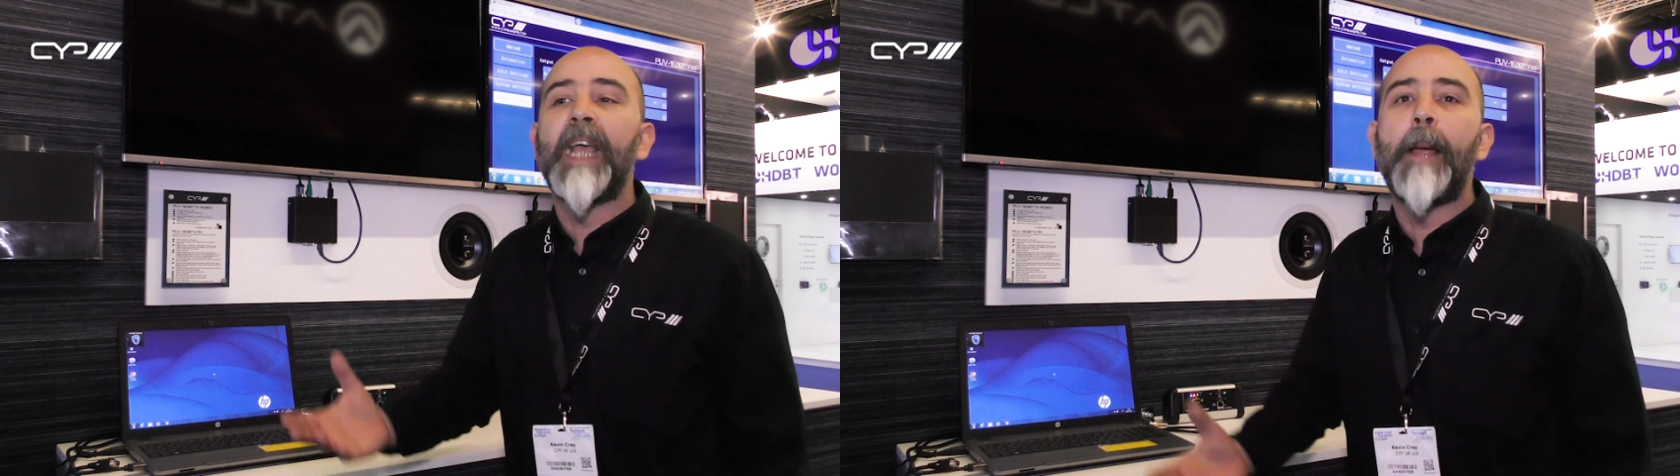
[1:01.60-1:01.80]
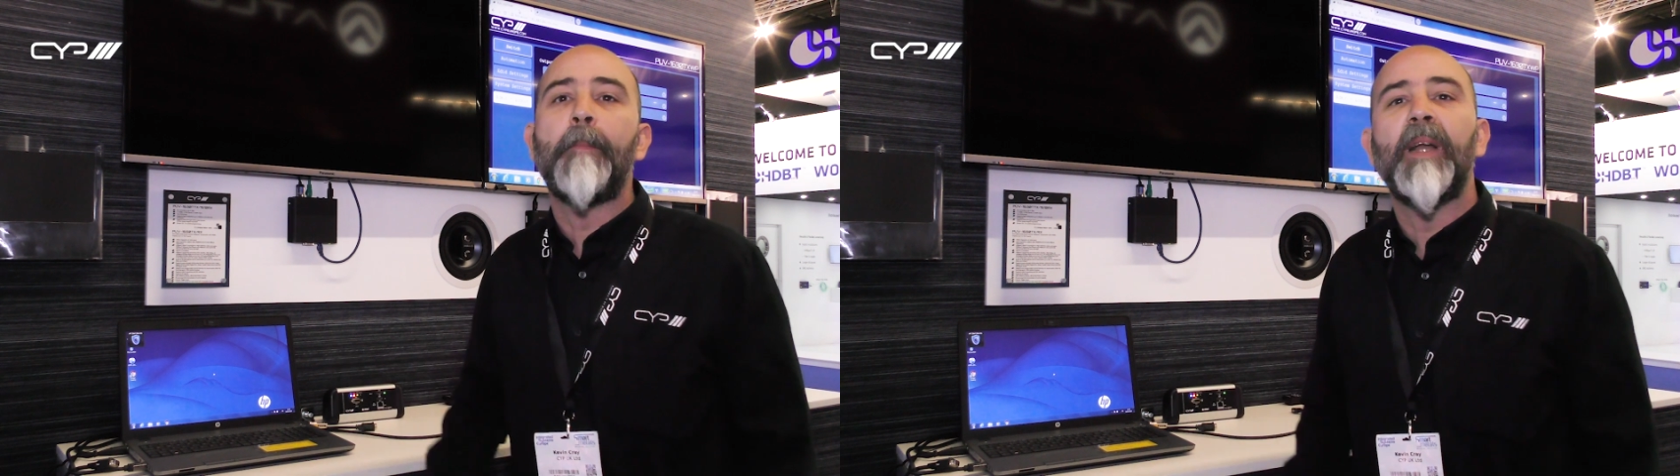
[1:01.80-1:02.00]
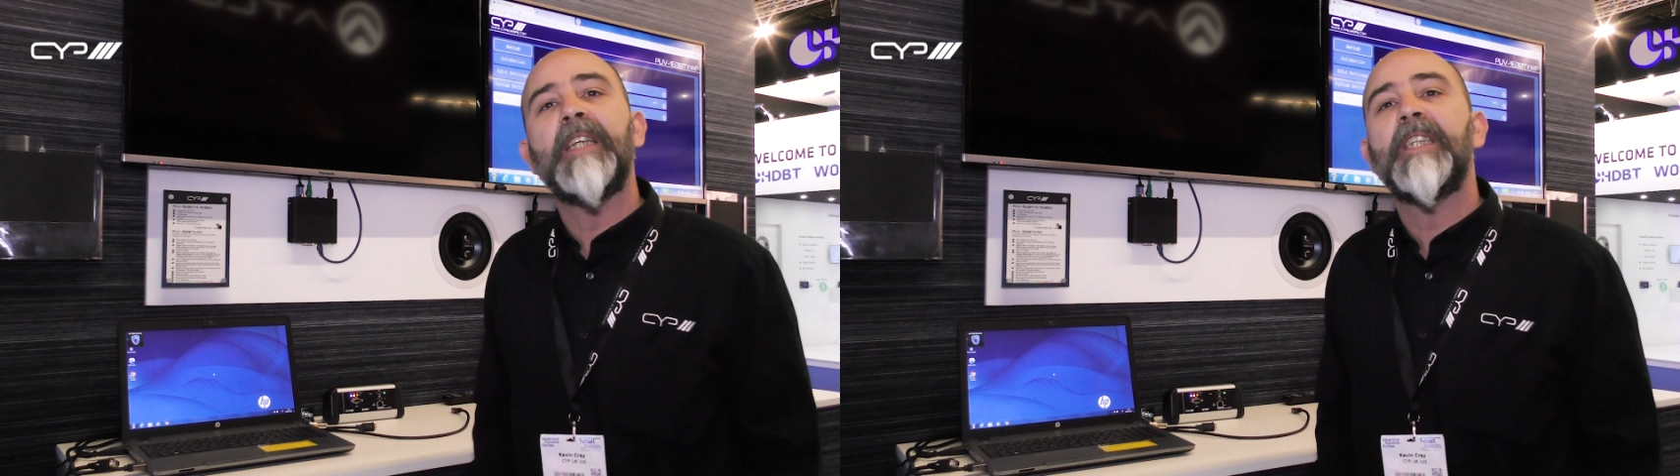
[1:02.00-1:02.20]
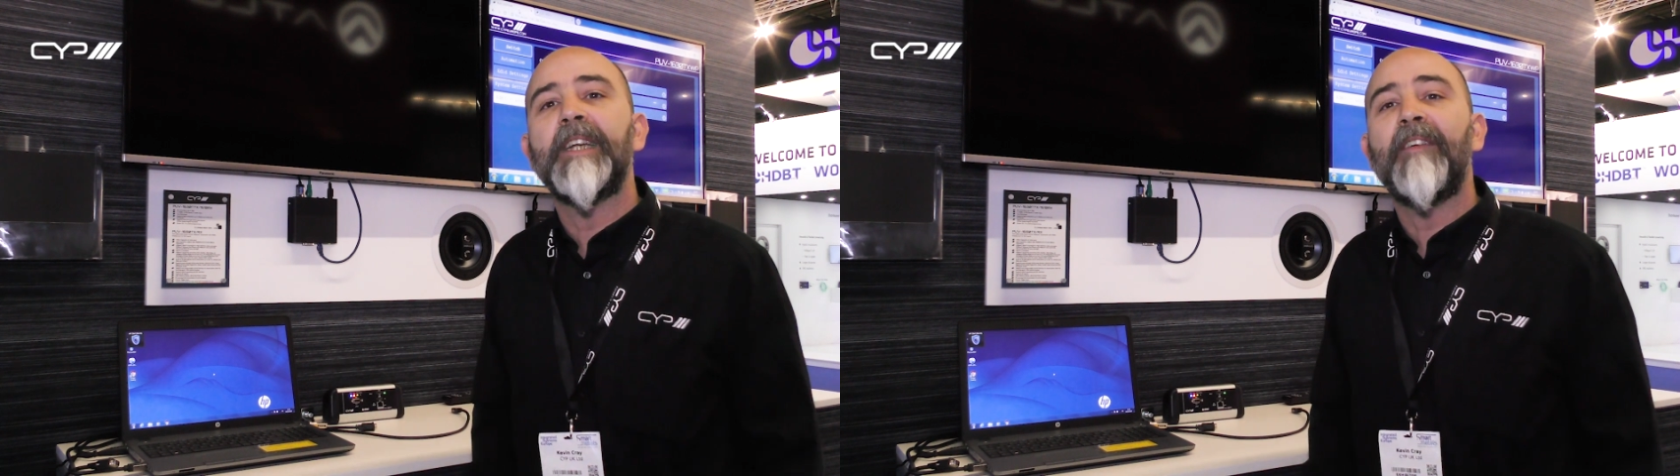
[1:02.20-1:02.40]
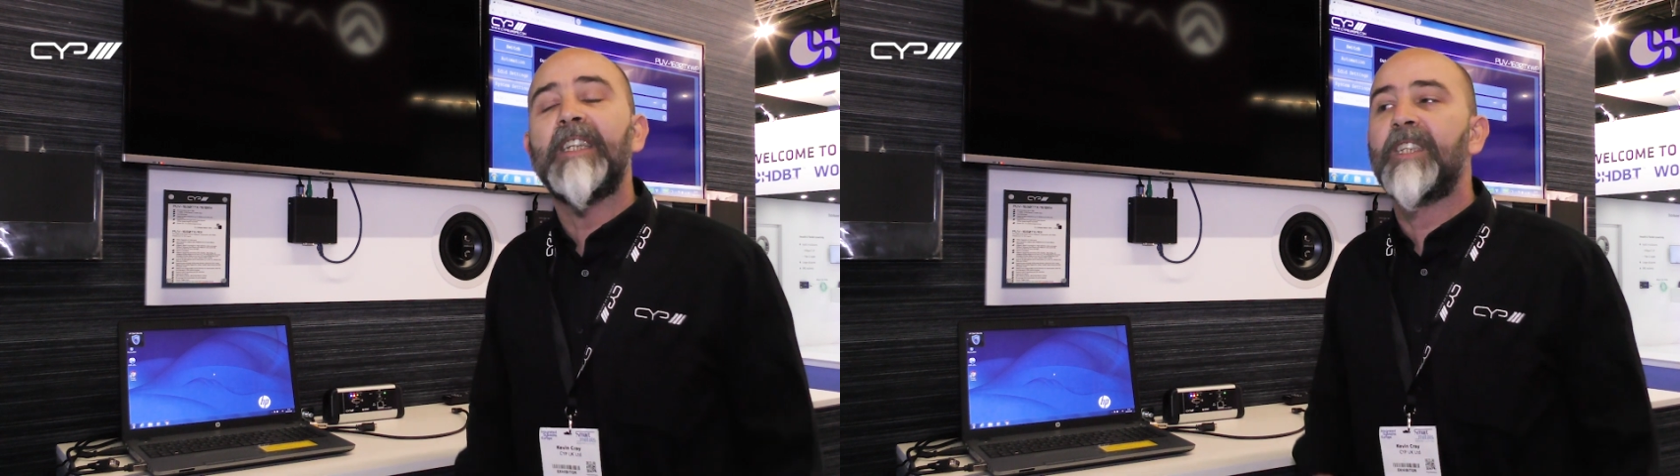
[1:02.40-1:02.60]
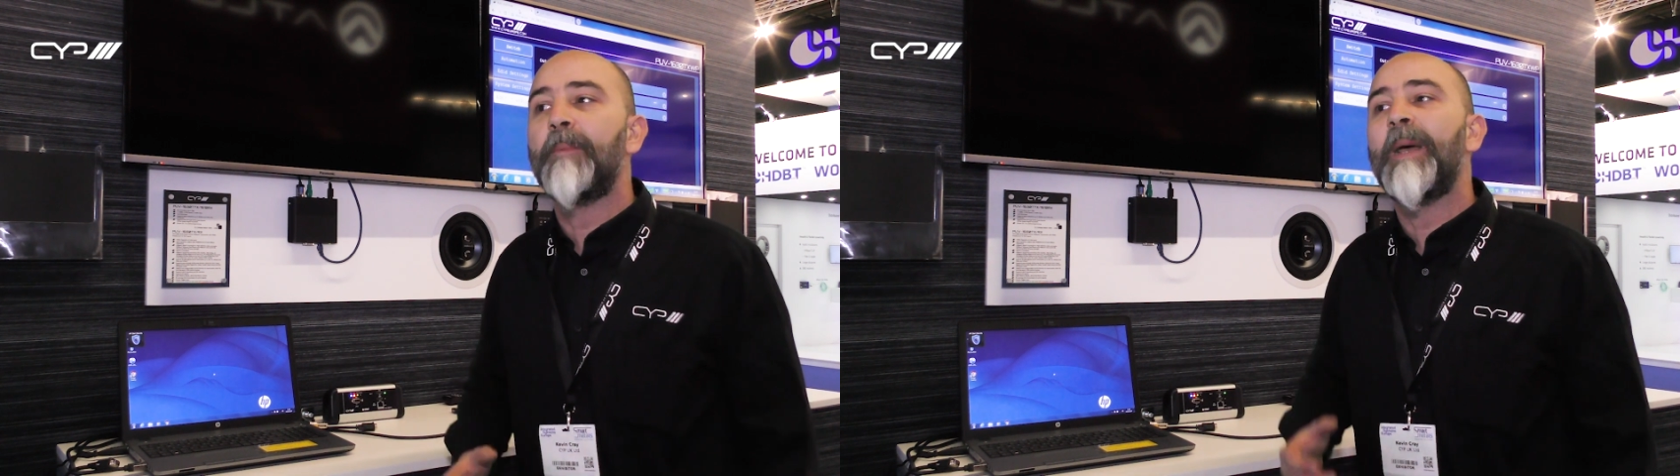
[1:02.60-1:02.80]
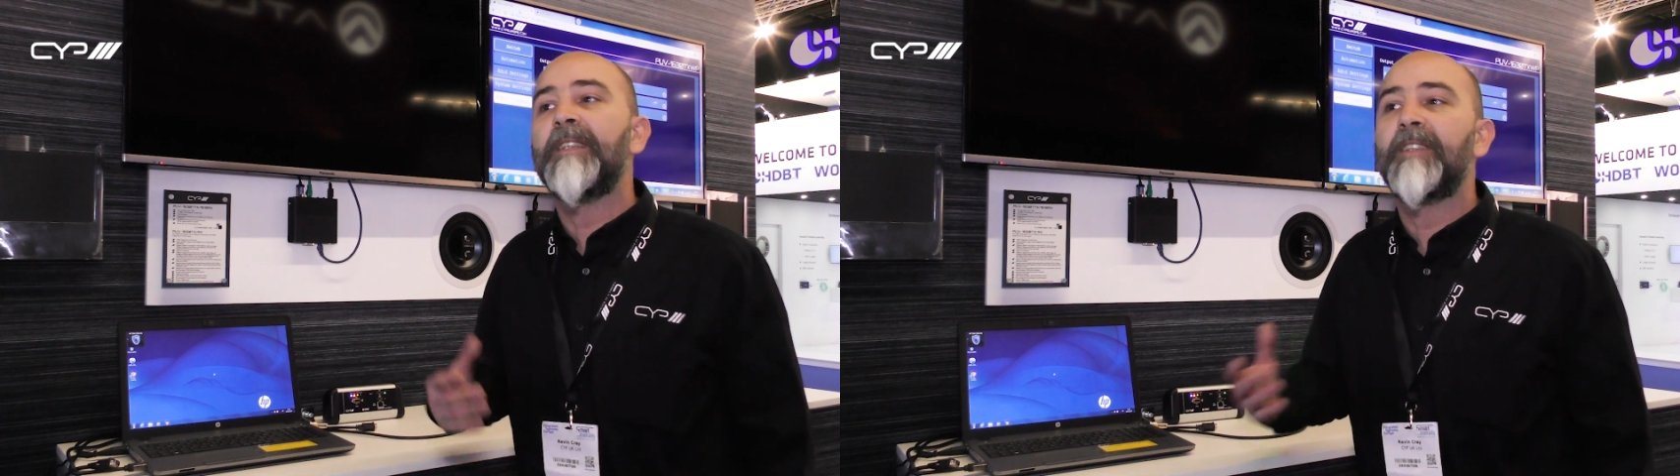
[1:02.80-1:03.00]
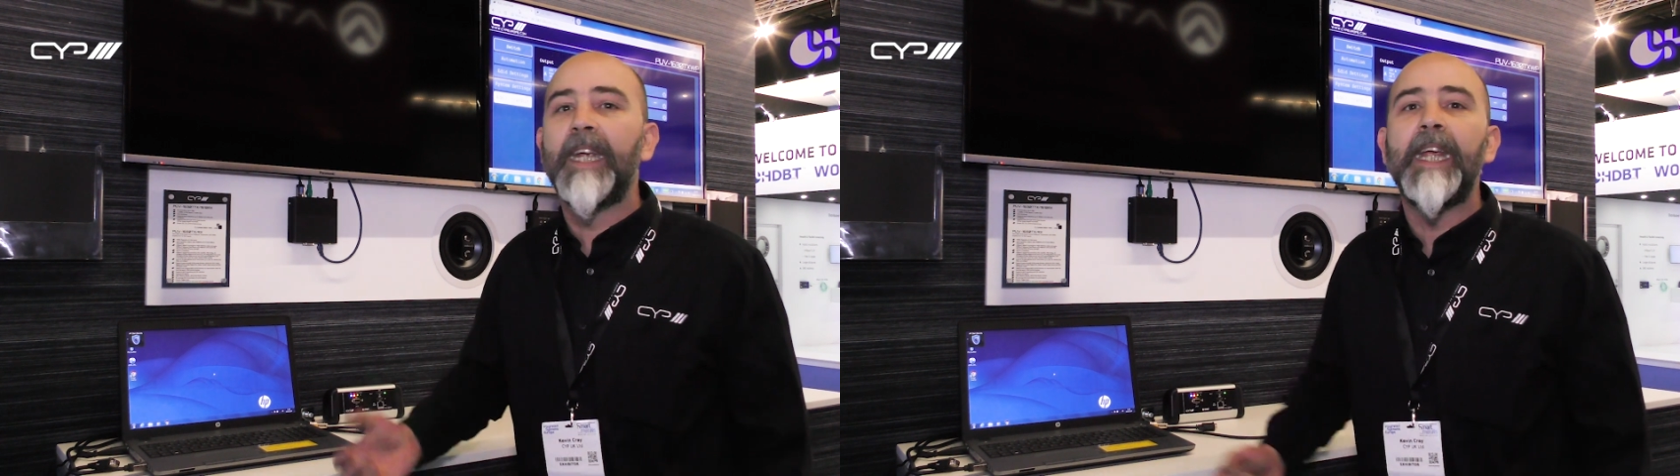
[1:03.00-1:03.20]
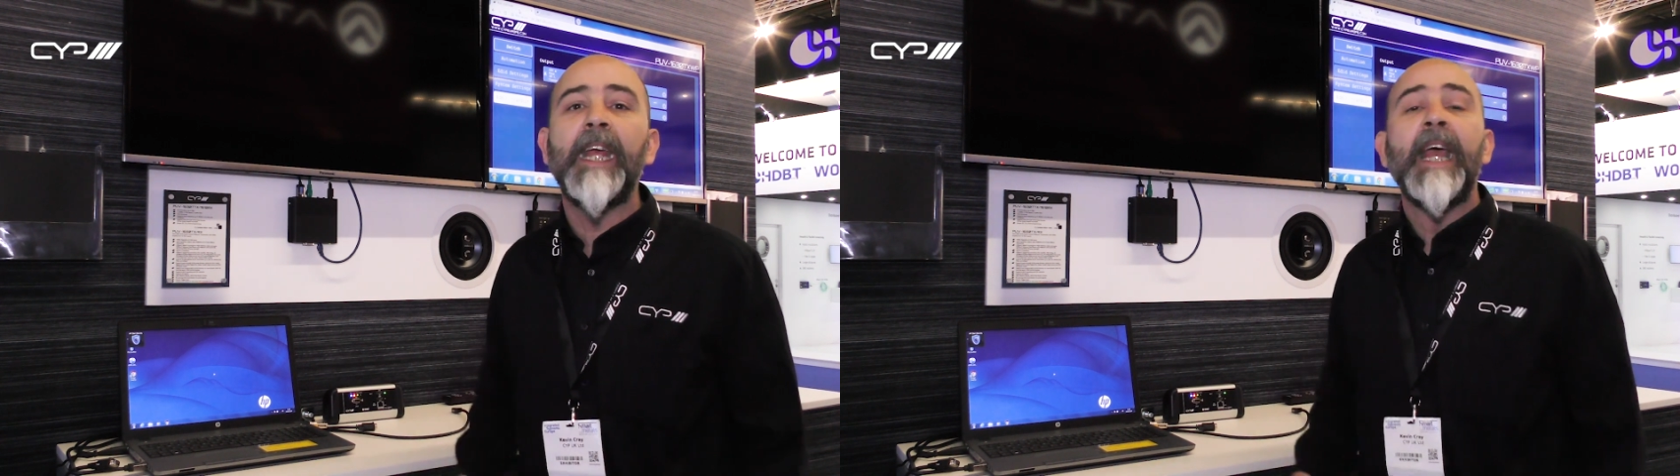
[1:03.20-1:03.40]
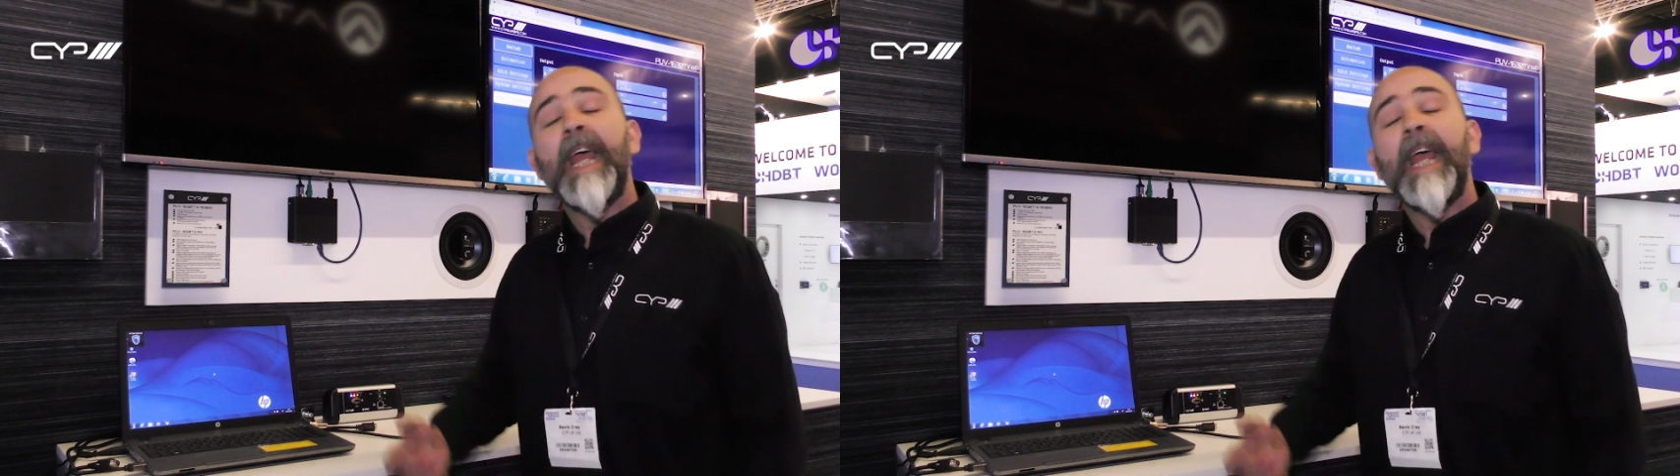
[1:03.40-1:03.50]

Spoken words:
the capabilities of HDBaseT,